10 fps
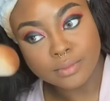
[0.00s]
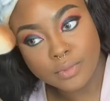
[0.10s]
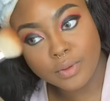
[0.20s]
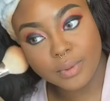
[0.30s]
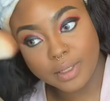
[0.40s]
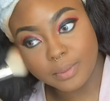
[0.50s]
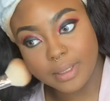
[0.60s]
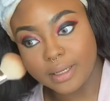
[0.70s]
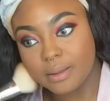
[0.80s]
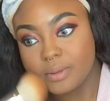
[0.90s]
When your
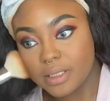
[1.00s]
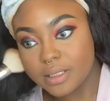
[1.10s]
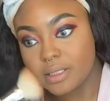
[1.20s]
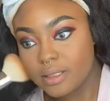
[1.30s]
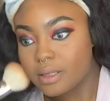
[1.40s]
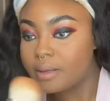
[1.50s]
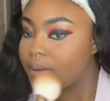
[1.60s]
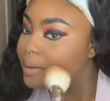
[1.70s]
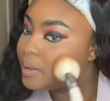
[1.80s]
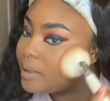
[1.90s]
makeup just
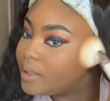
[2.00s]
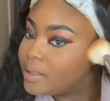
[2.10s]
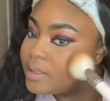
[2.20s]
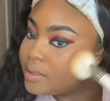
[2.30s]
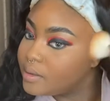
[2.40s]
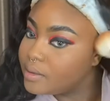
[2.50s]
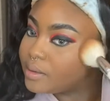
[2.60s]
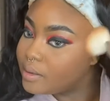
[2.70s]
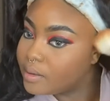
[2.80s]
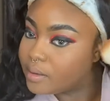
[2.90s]
isn't
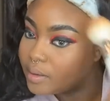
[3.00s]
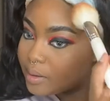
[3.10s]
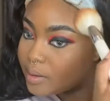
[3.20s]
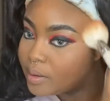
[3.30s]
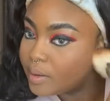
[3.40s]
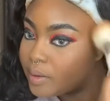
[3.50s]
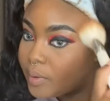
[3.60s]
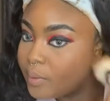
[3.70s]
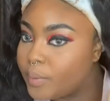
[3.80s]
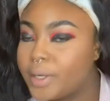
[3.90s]

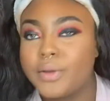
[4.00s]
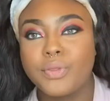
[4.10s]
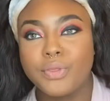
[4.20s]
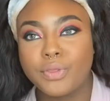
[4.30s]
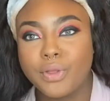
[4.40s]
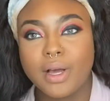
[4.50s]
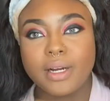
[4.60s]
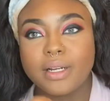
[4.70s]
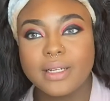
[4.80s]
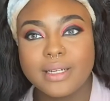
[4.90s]
what you thought
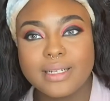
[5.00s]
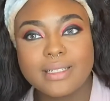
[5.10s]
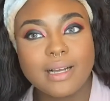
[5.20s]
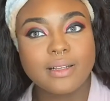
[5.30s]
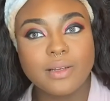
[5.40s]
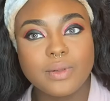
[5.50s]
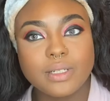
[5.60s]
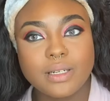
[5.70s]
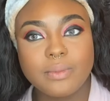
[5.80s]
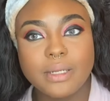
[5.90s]
it exactly was
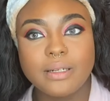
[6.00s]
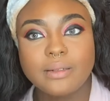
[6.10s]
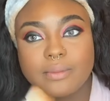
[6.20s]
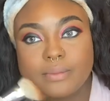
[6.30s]
gonna be.